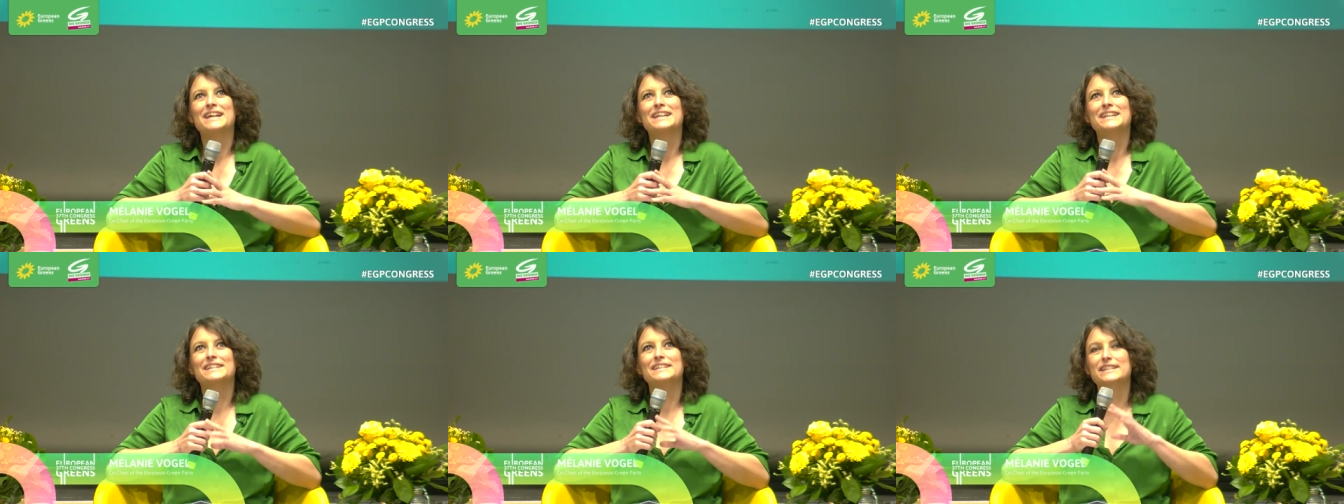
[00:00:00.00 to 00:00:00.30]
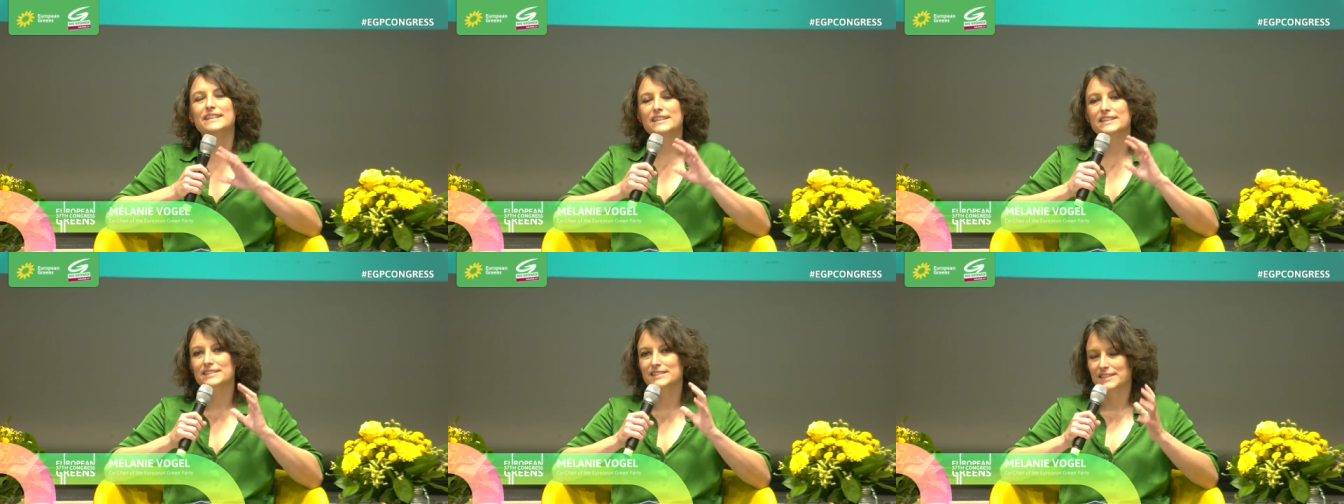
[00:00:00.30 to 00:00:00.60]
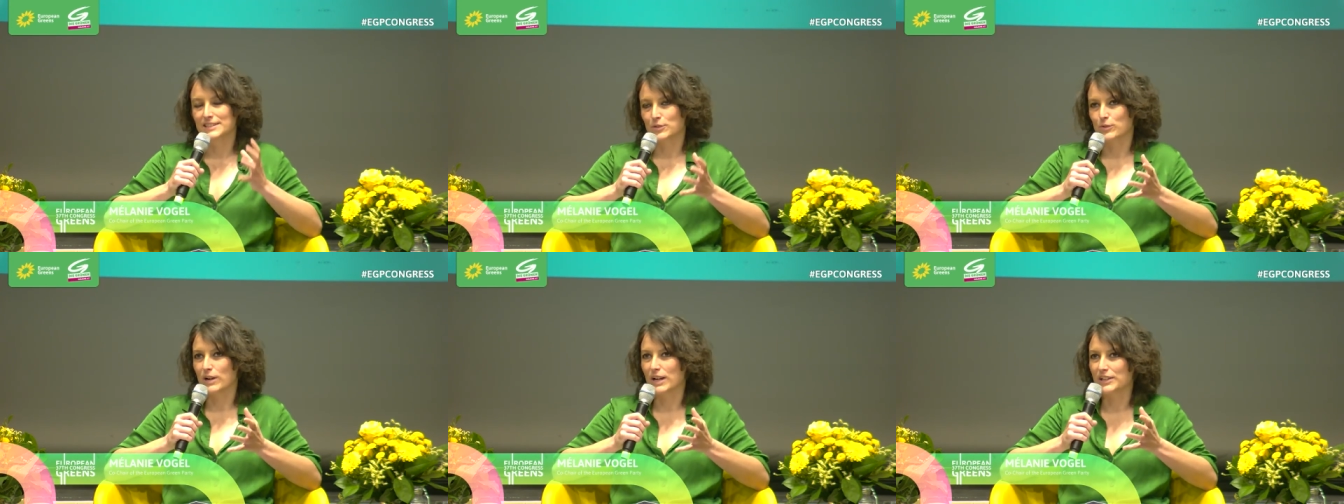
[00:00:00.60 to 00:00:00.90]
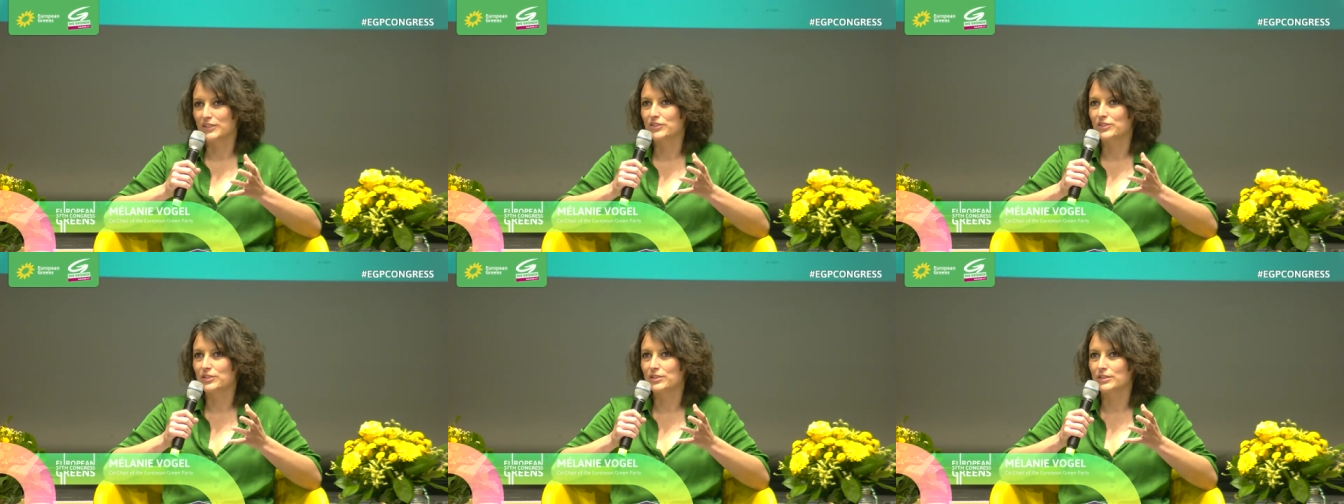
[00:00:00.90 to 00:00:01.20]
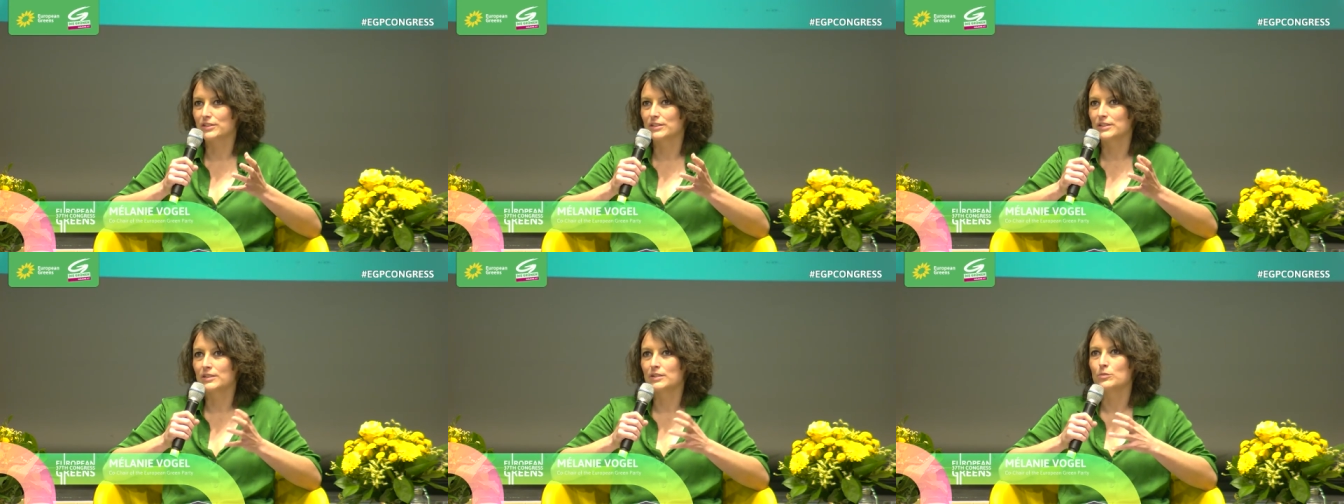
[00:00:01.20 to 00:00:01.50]
this
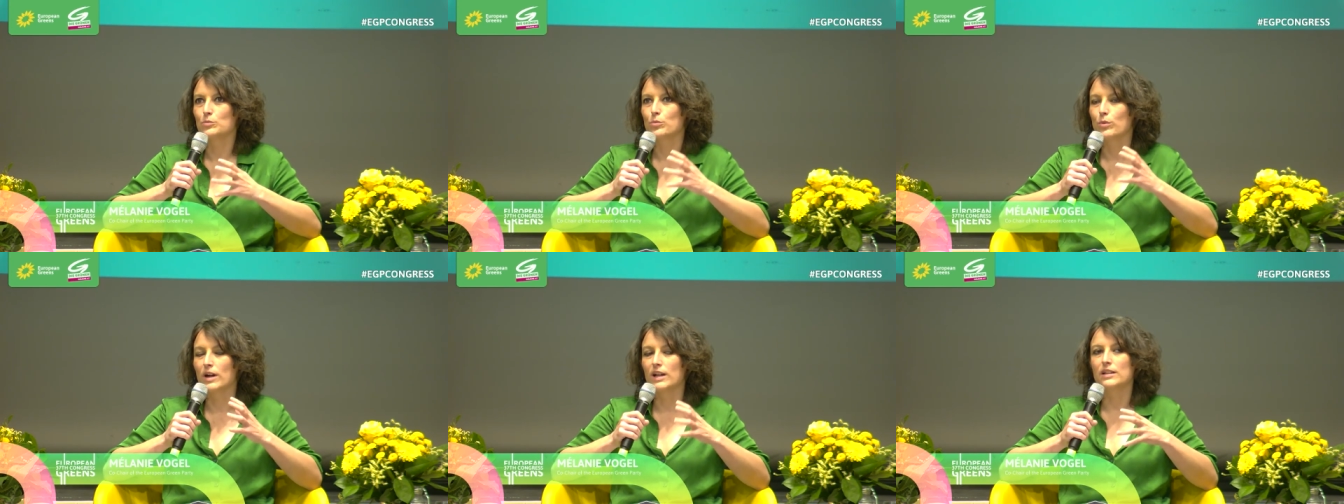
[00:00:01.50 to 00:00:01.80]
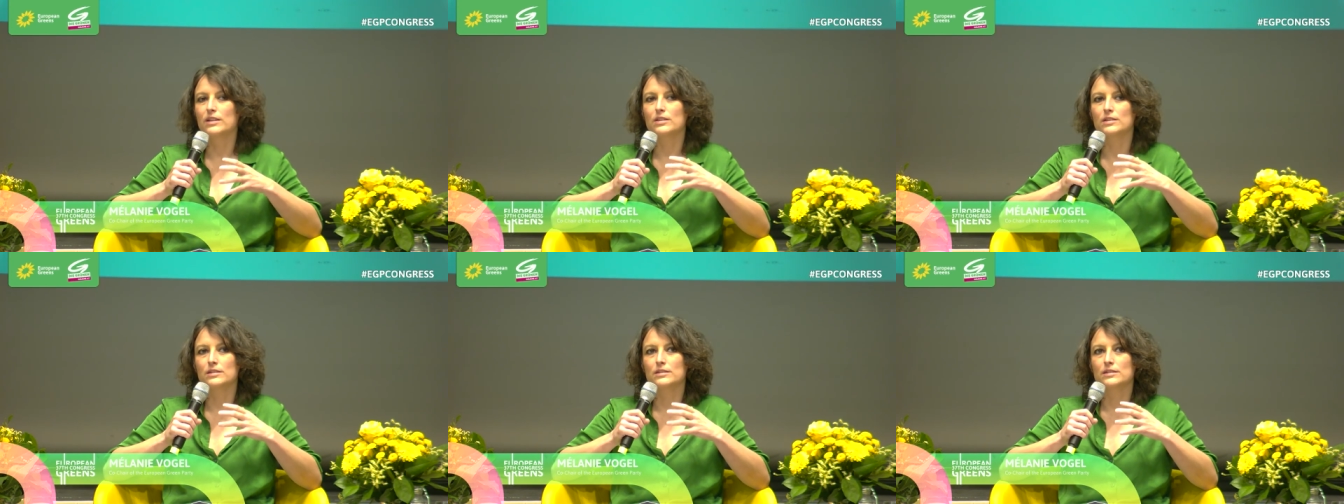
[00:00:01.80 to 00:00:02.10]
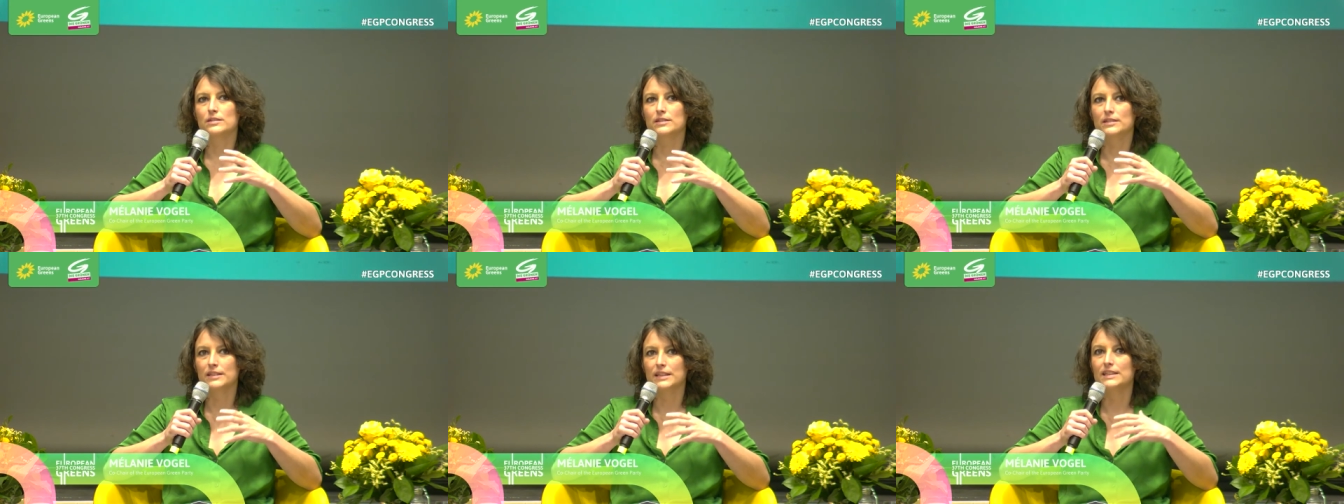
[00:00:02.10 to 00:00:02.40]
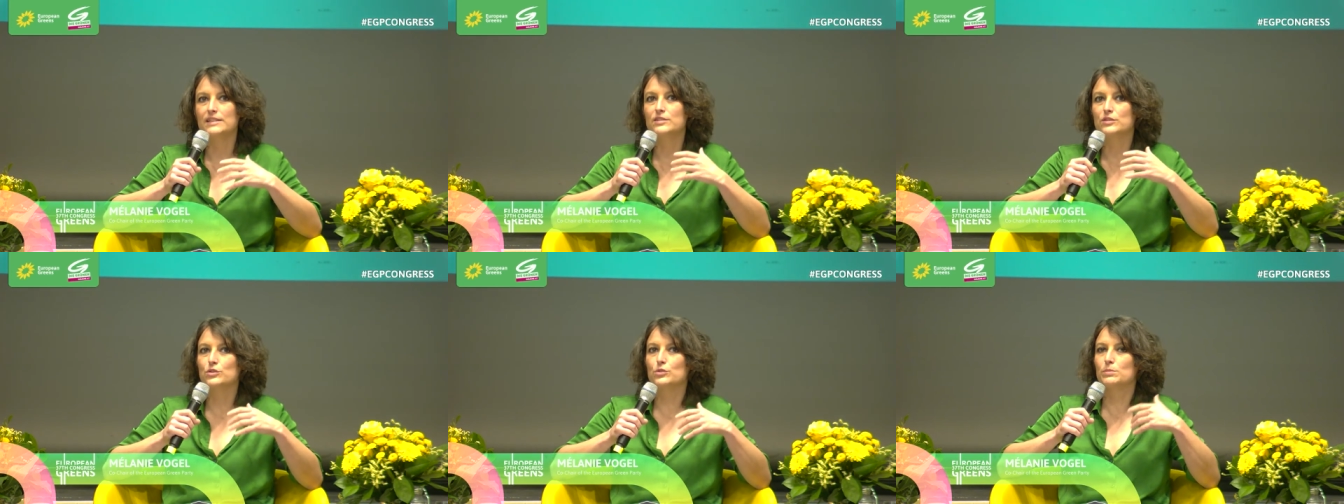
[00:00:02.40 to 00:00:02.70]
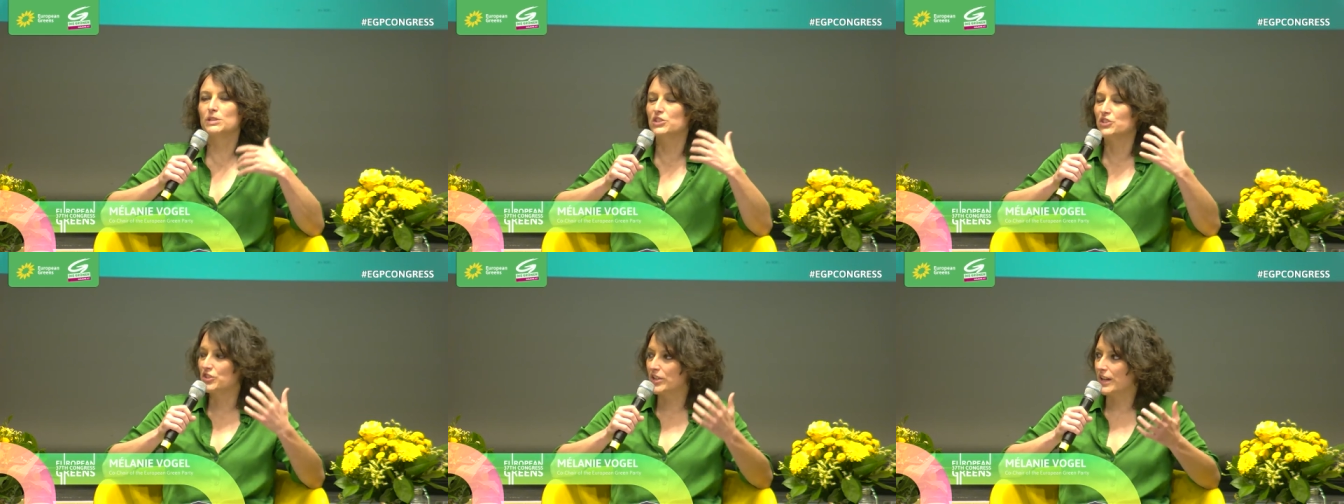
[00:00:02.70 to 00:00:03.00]
question, what needs to be
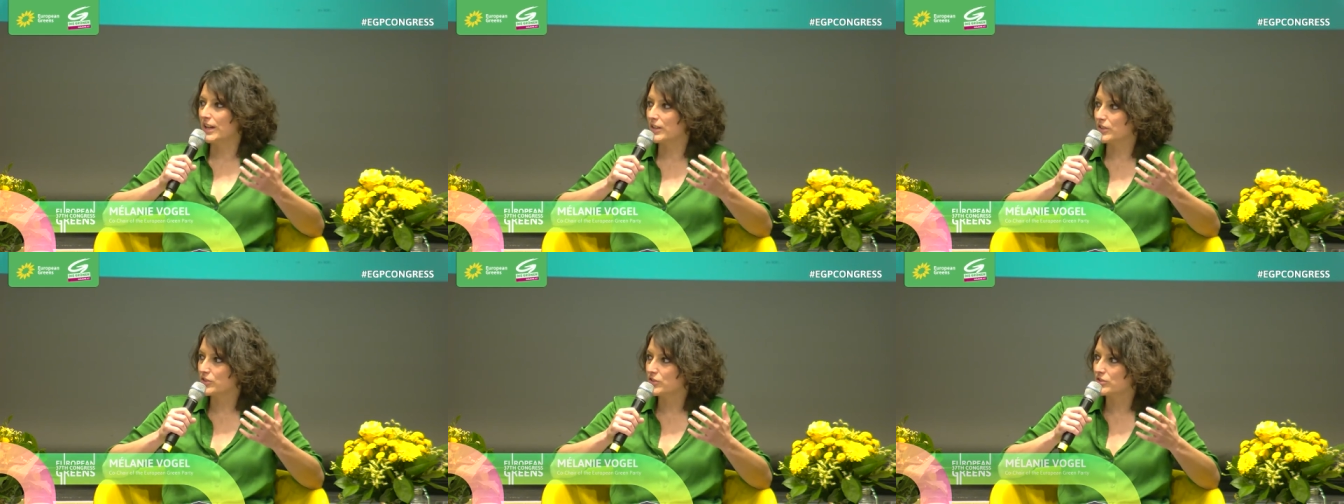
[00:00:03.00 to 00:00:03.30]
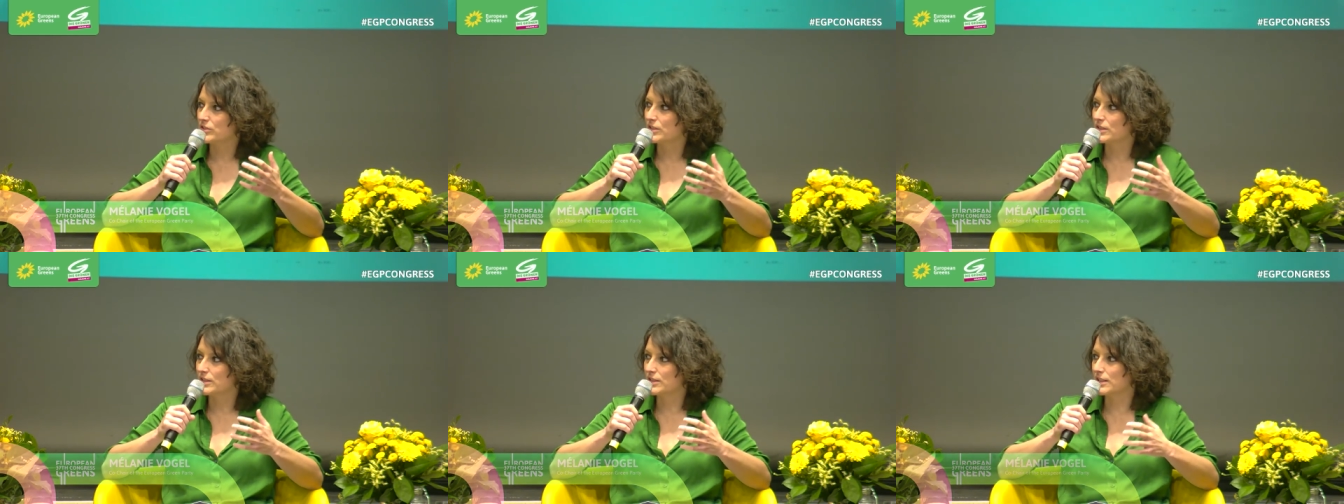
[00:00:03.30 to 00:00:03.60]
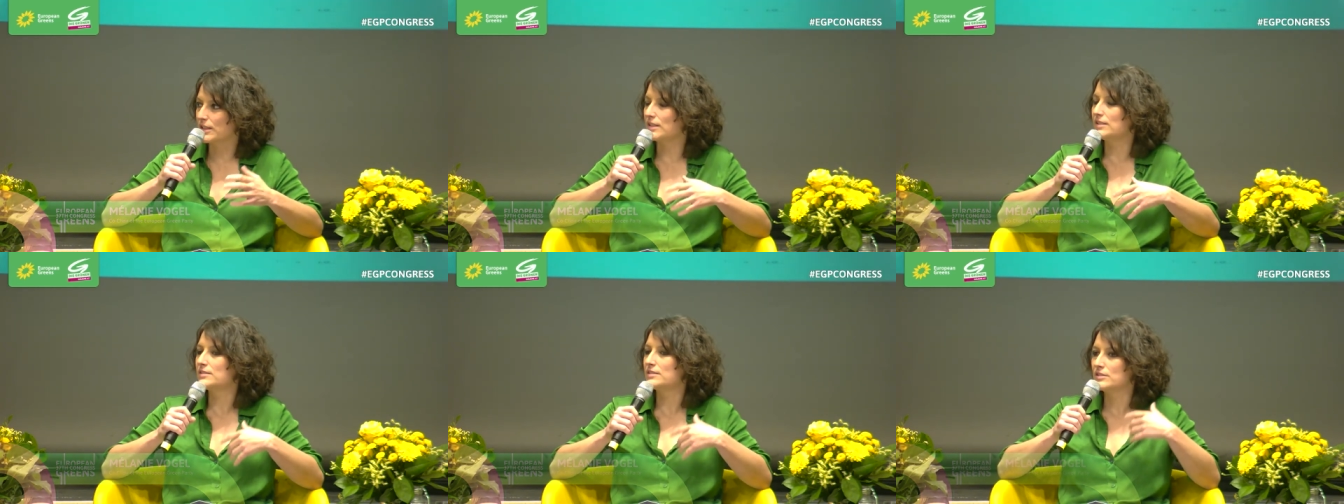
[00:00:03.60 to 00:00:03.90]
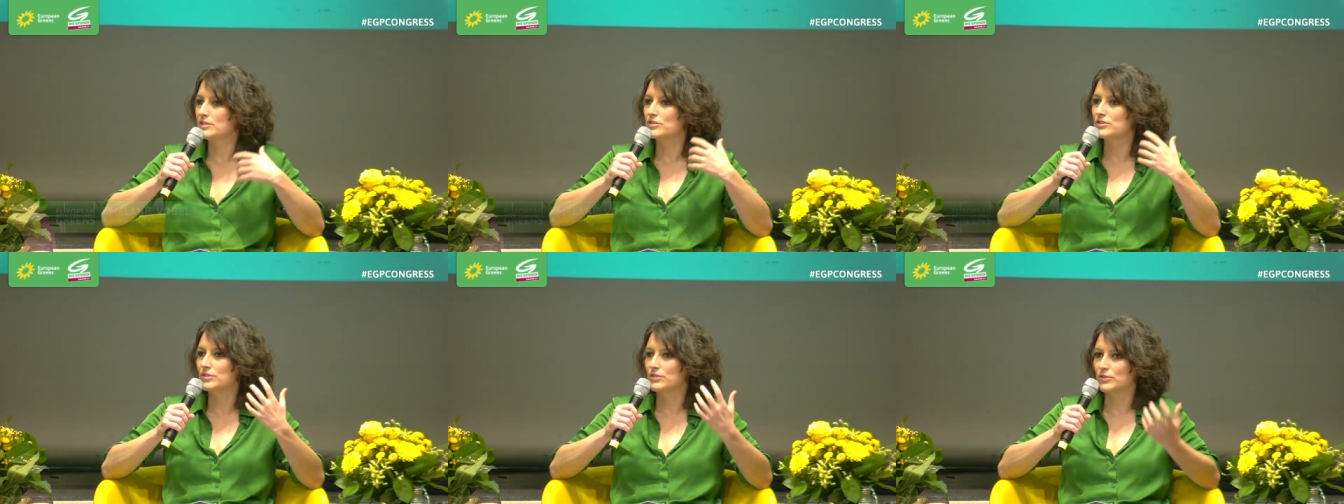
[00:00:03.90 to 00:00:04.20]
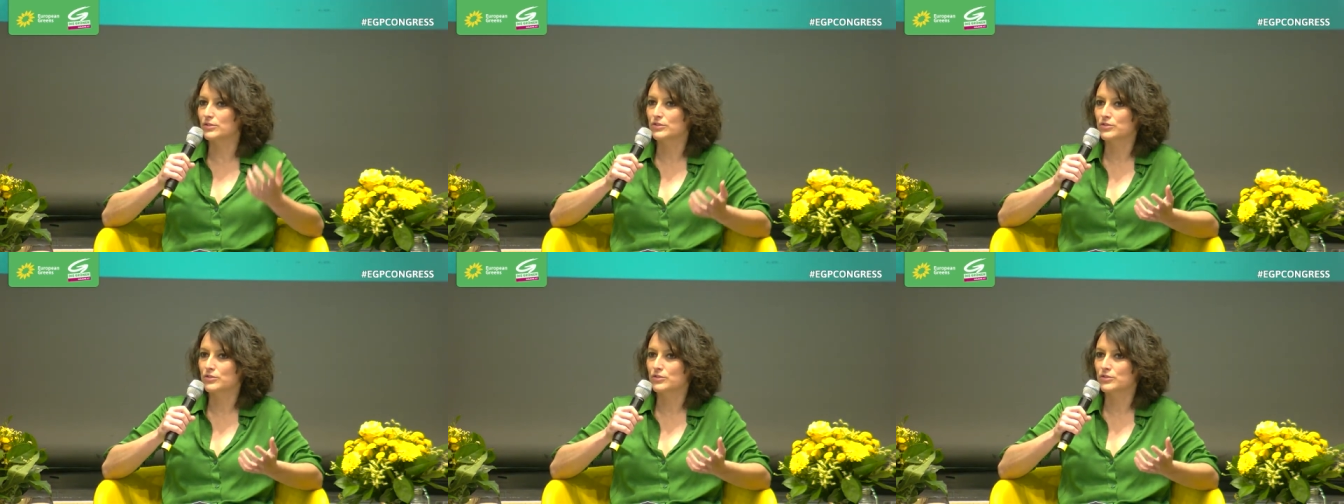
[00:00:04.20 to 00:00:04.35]
changed in the institutional